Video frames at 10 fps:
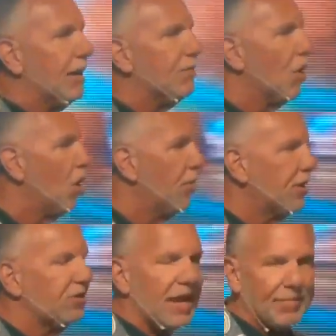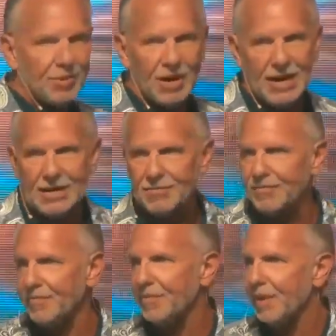Romans chapter eight.
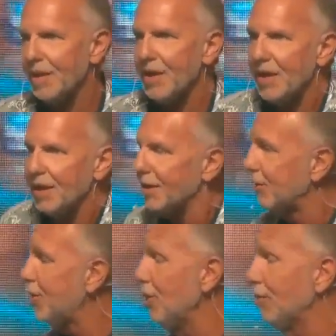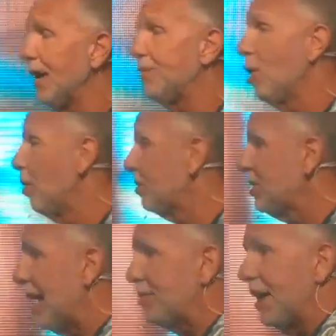Because if you can read Romans
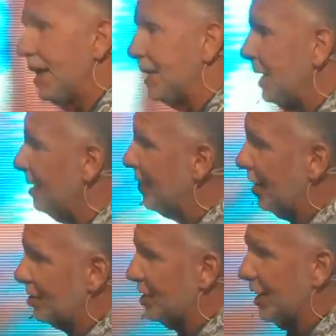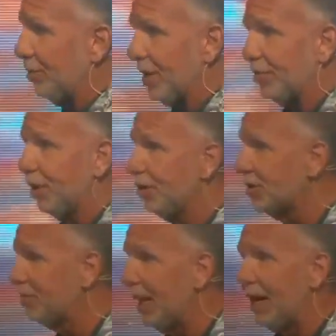chapter eight and leave there still with the blues, the
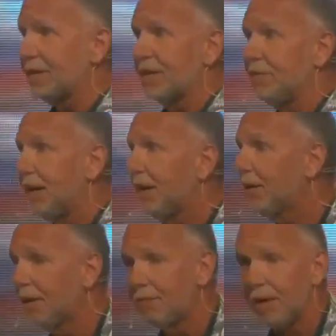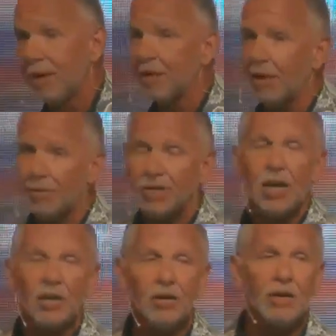blahs, and the muddy grub, mother grubs,
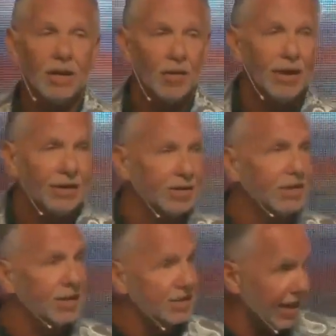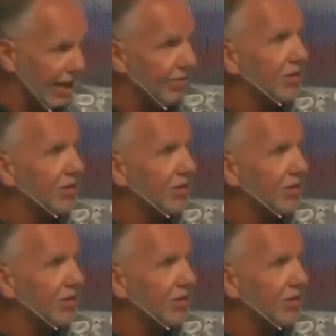you need to go ahead and just get saved.